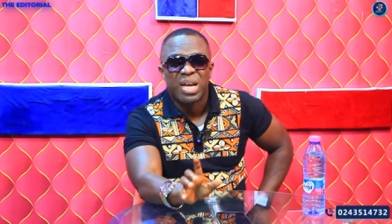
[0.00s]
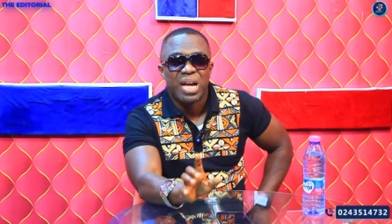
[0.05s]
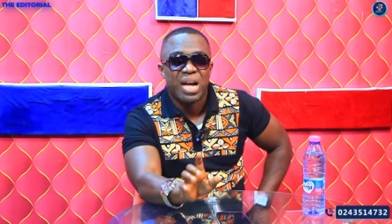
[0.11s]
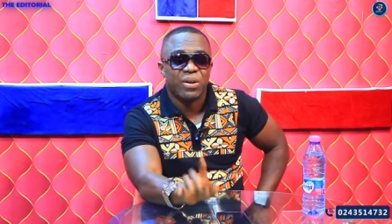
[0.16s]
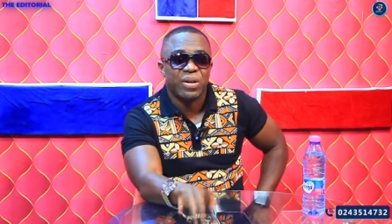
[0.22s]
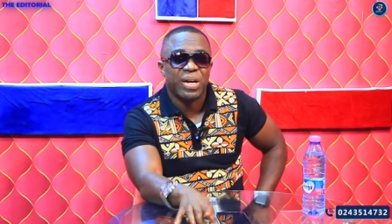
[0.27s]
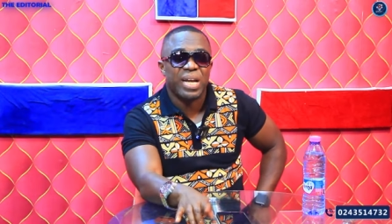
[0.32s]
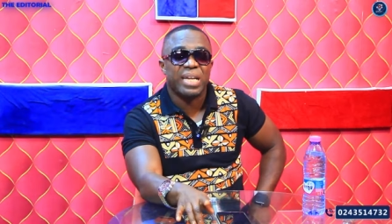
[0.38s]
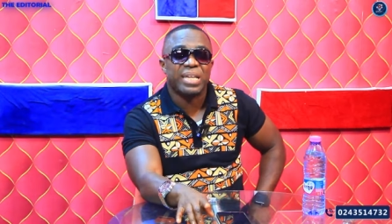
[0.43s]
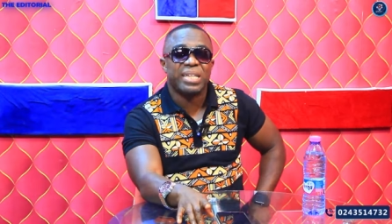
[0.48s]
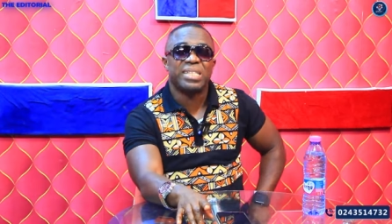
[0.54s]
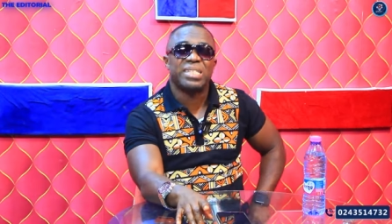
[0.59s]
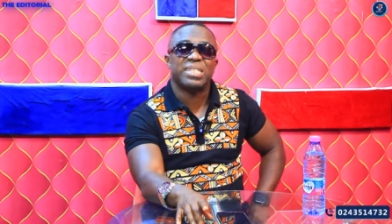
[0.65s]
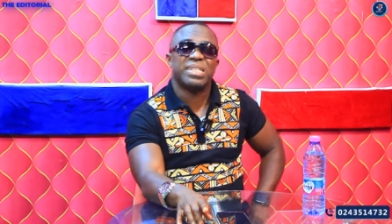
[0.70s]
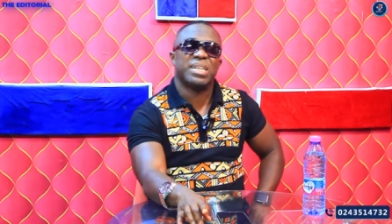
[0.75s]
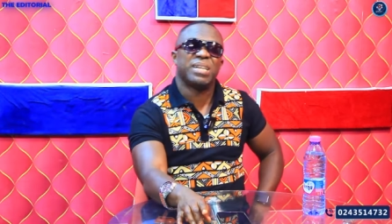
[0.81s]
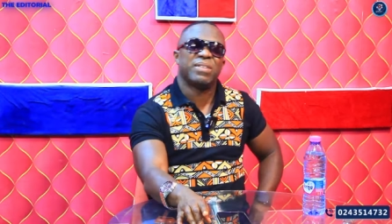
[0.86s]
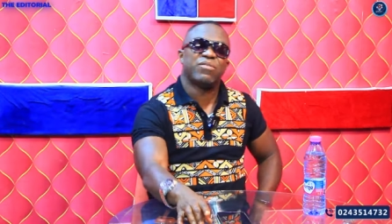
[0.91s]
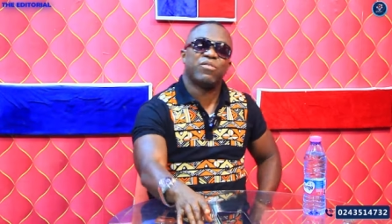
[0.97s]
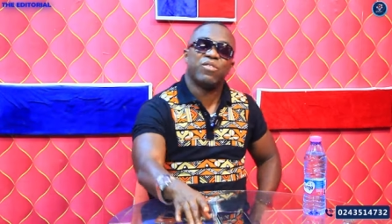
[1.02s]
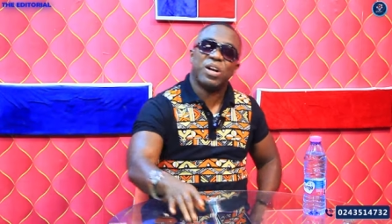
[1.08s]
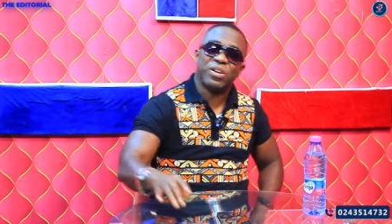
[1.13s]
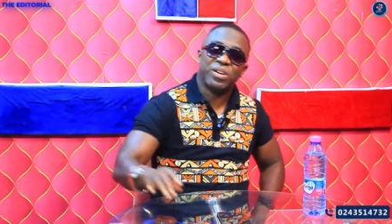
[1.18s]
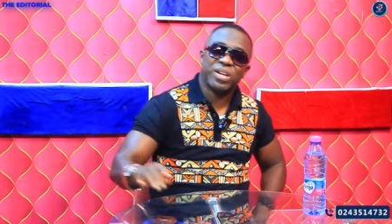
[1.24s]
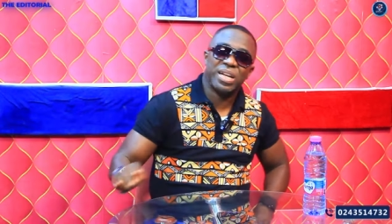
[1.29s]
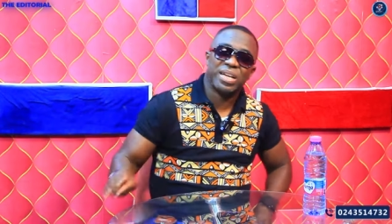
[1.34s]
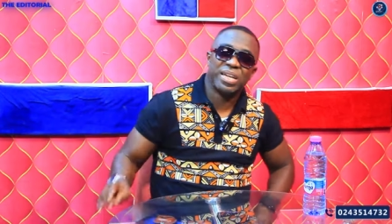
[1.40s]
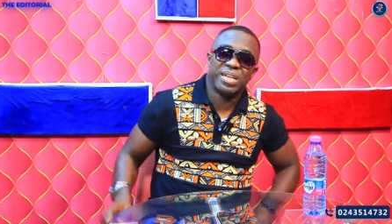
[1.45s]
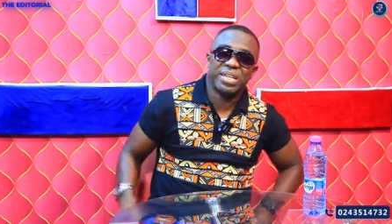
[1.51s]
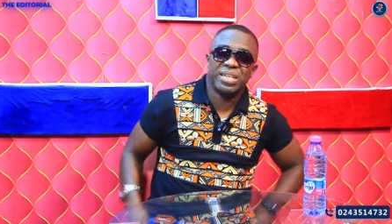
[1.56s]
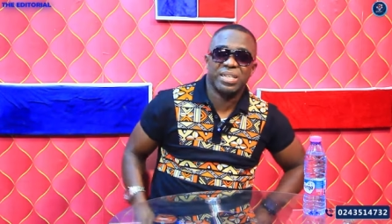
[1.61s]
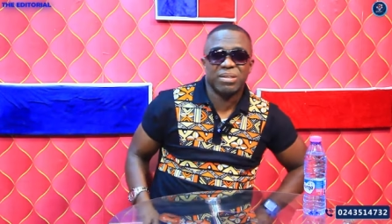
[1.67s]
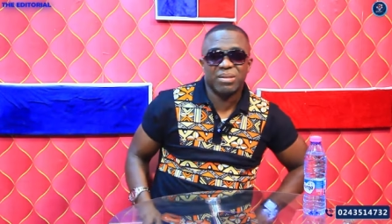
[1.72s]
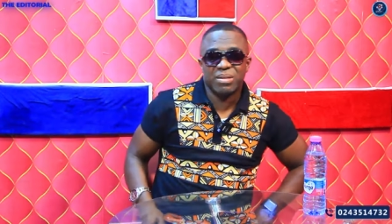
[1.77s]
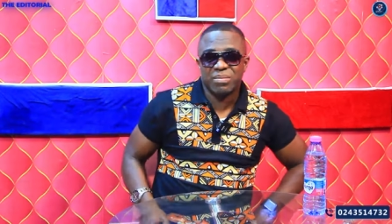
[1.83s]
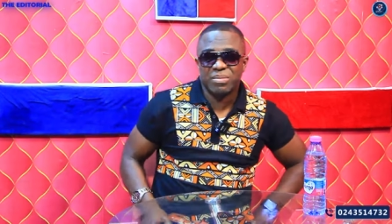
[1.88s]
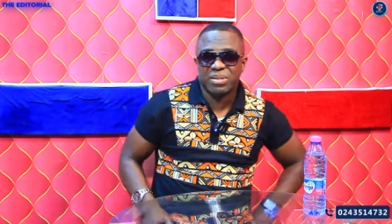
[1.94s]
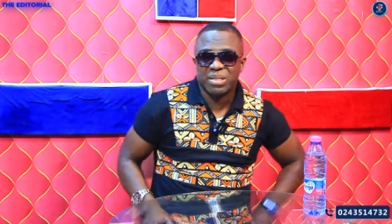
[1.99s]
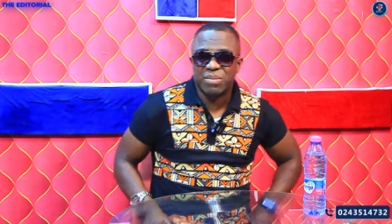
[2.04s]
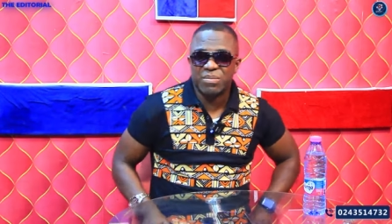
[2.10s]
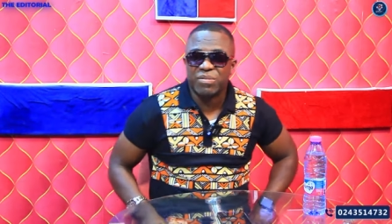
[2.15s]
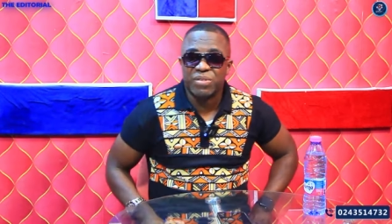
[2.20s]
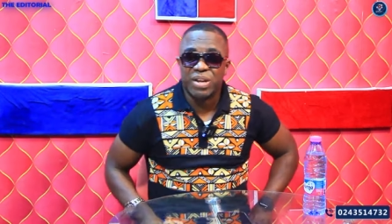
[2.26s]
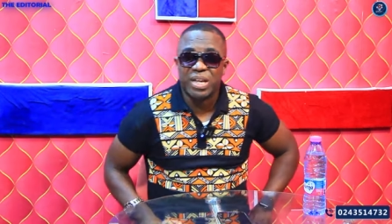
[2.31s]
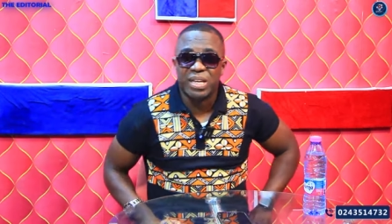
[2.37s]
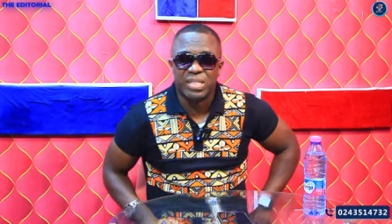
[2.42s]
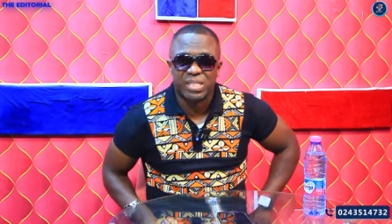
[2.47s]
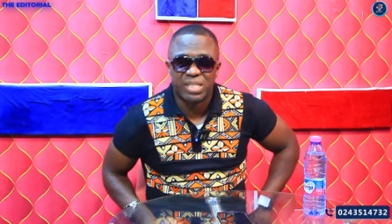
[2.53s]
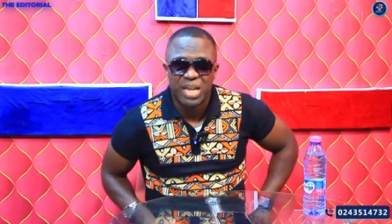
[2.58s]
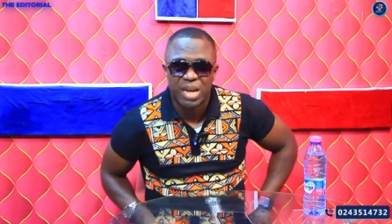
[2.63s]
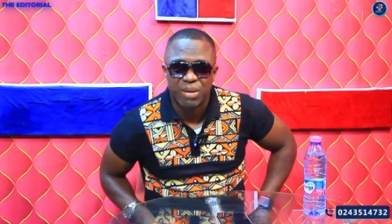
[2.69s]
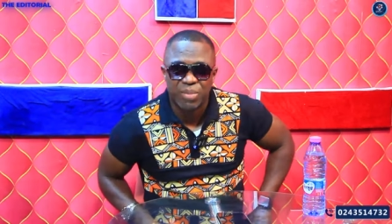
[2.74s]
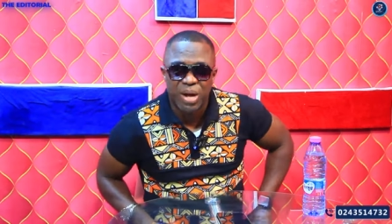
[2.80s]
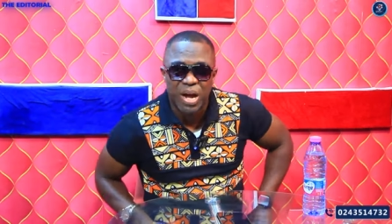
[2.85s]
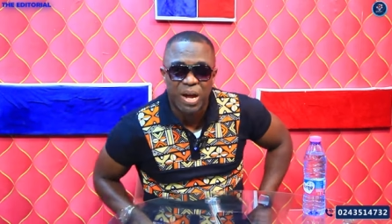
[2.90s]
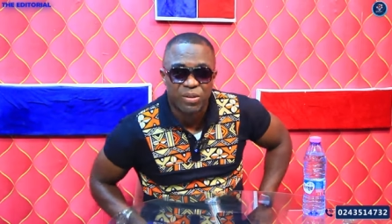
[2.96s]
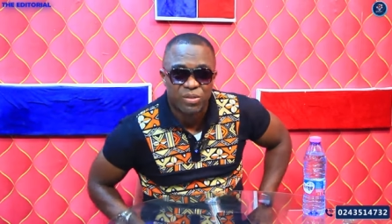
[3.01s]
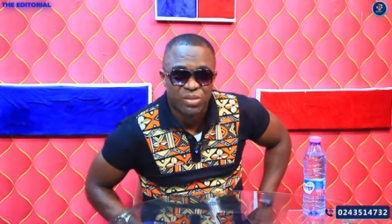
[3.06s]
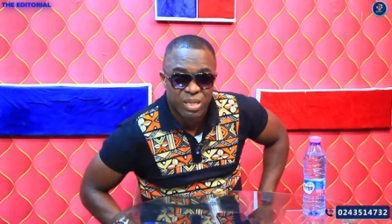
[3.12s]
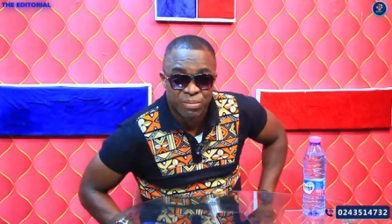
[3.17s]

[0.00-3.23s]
I'll end it here for another day. Sammy Flex, I'm out.